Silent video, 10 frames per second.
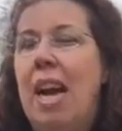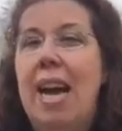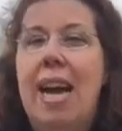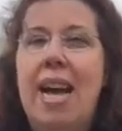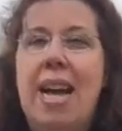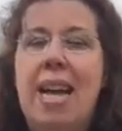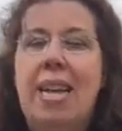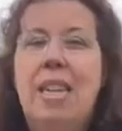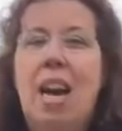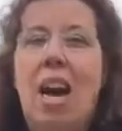
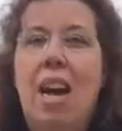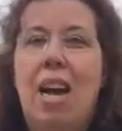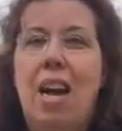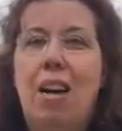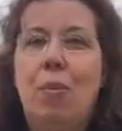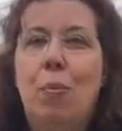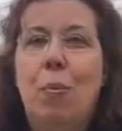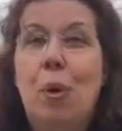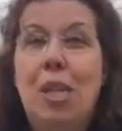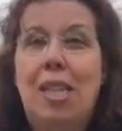And
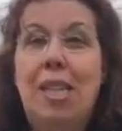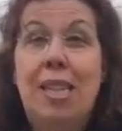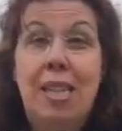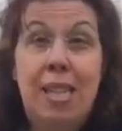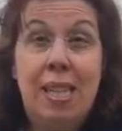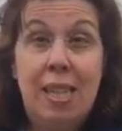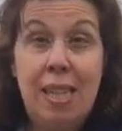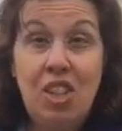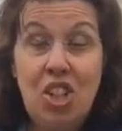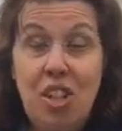what
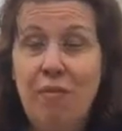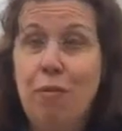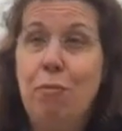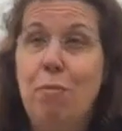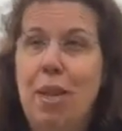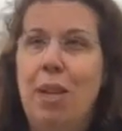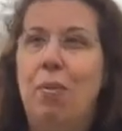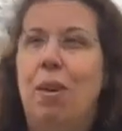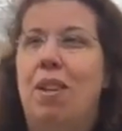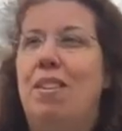cinched it for me
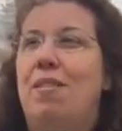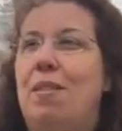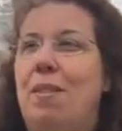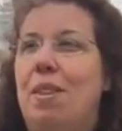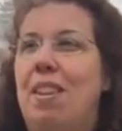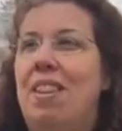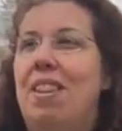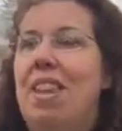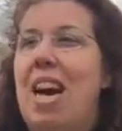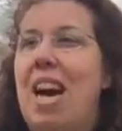was
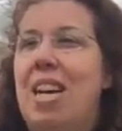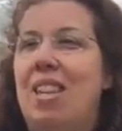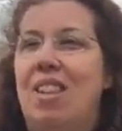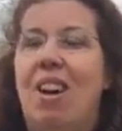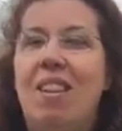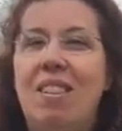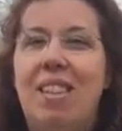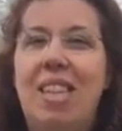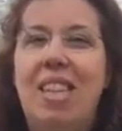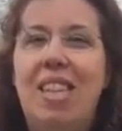that Lost
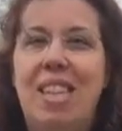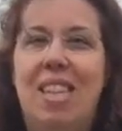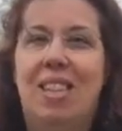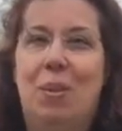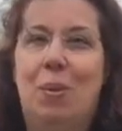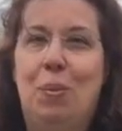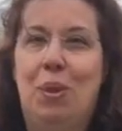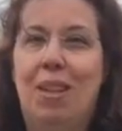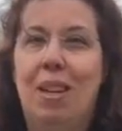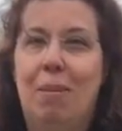City Knits
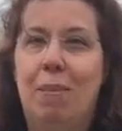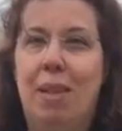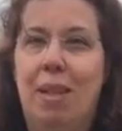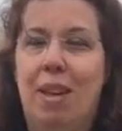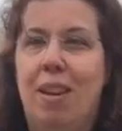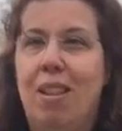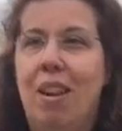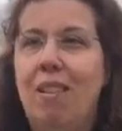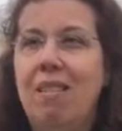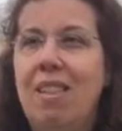was going to be there.
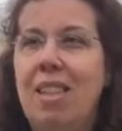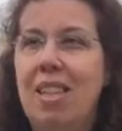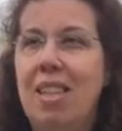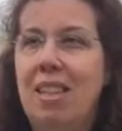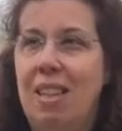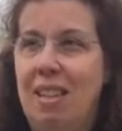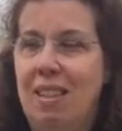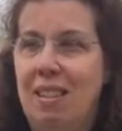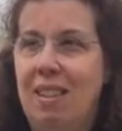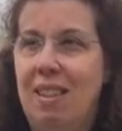Lost City
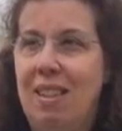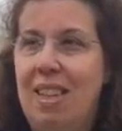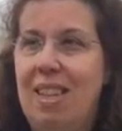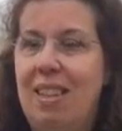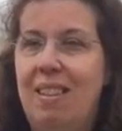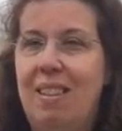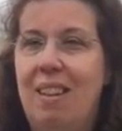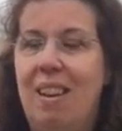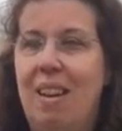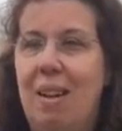Knits is
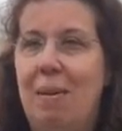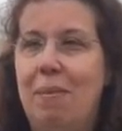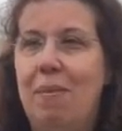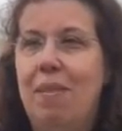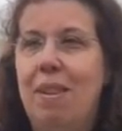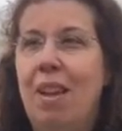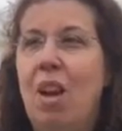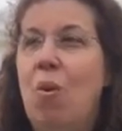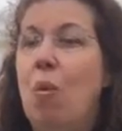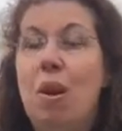um,
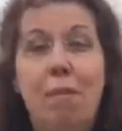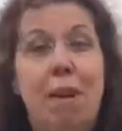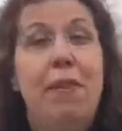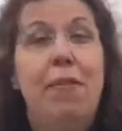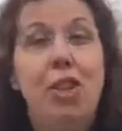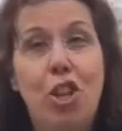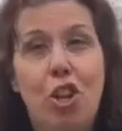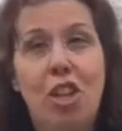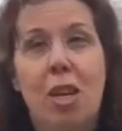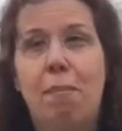one of my favorite
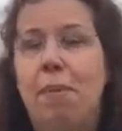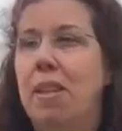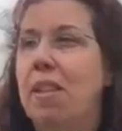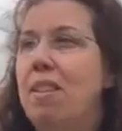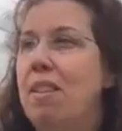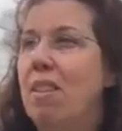yarn companies.